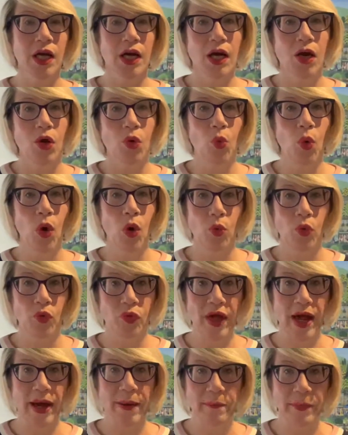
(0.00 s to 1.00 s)
what would
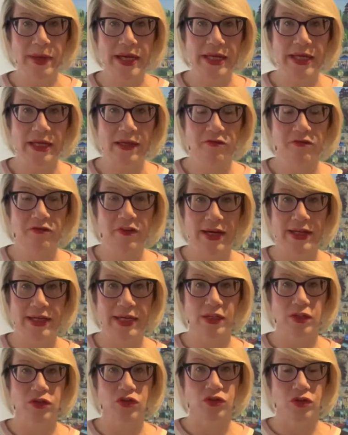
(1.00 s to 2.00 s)
that mean in
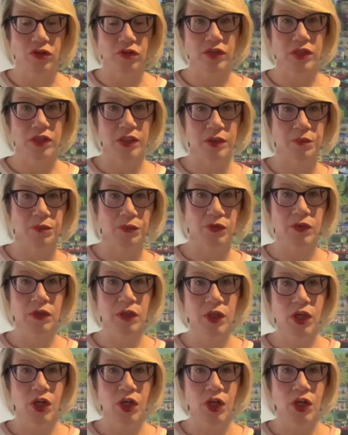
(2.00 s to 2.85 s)
financial terms?